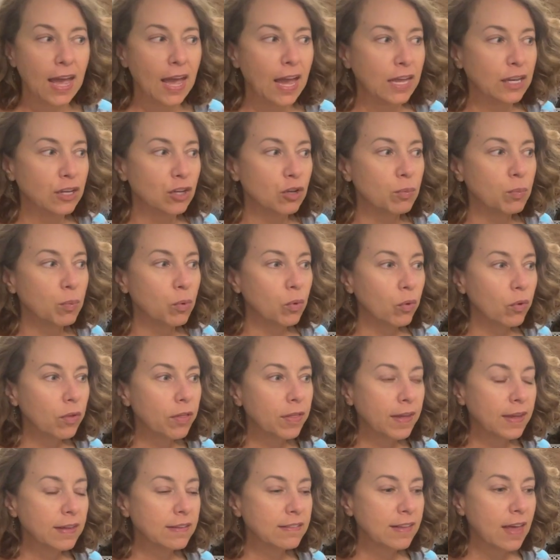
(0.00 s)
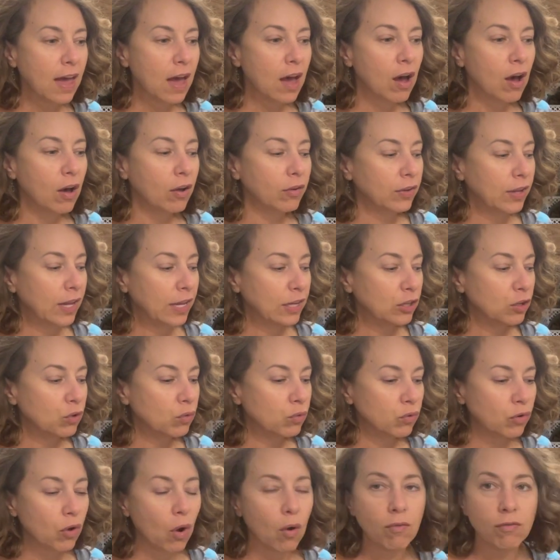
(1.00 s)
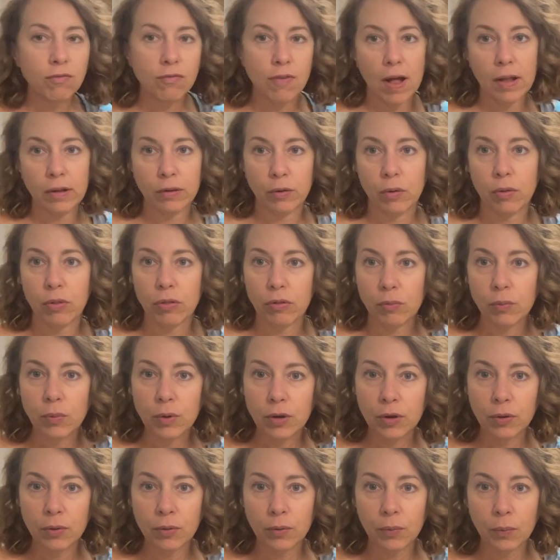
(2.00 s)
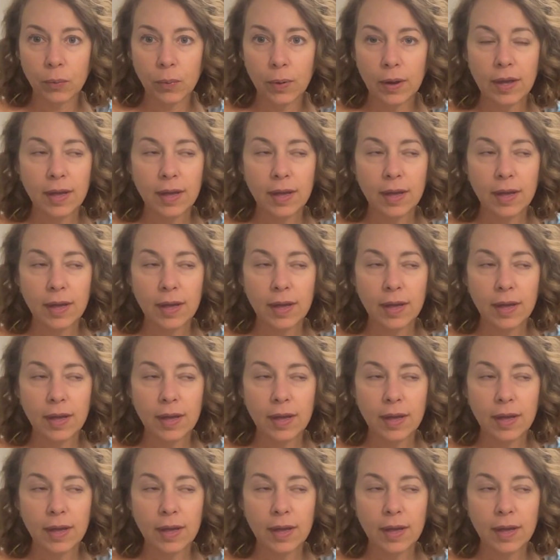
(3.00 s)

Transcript: and you pull things out and you don't follow through,